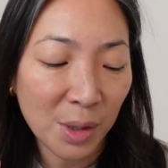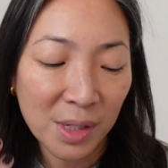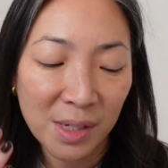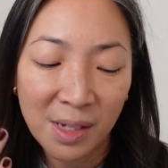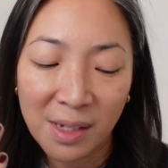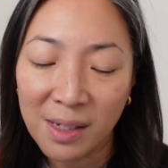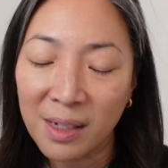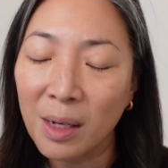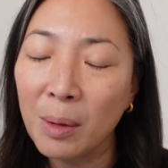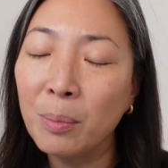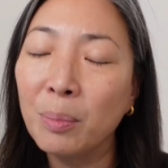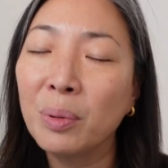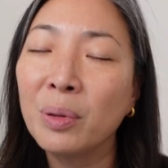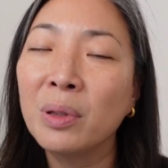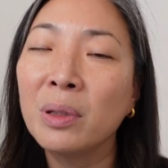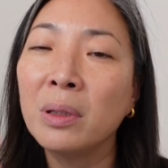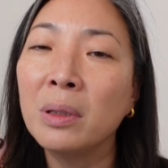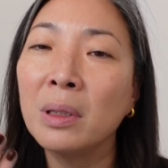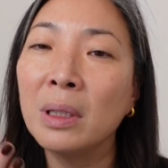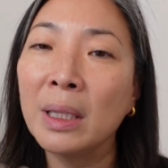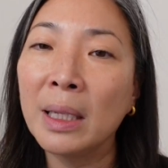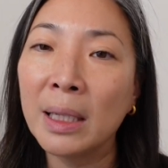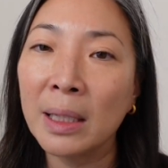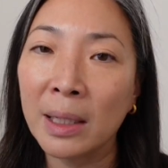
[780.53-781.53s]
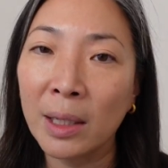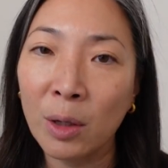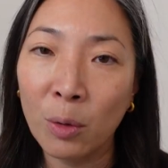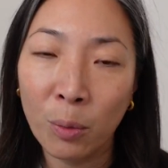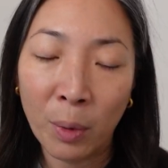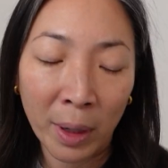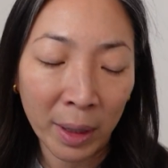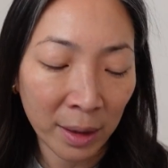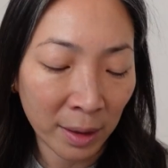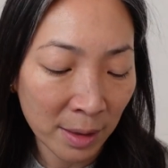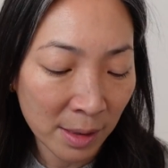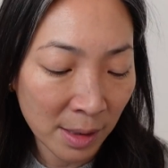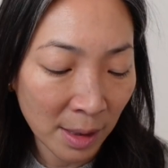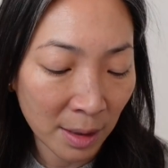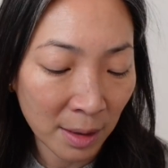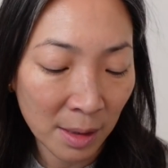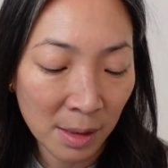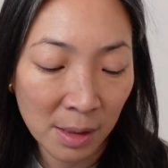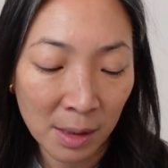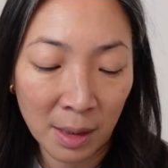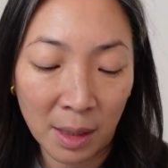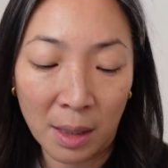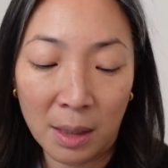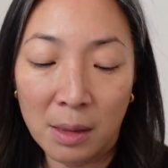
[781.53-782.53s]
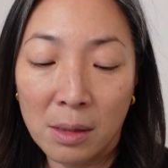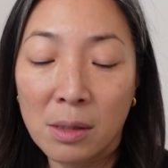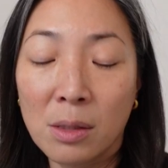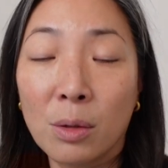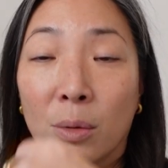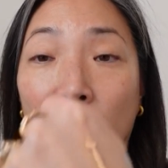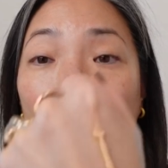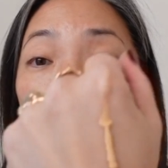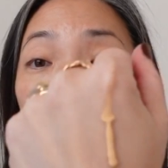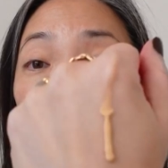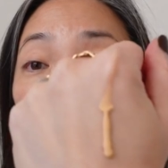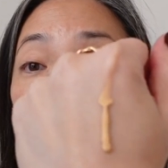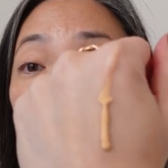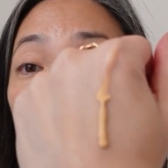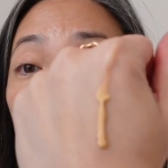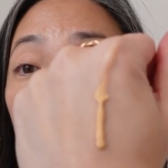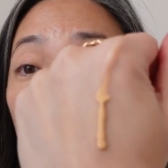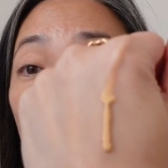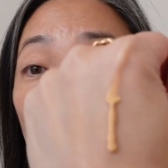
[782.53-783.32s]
this is completely weightless on the skin. So here is the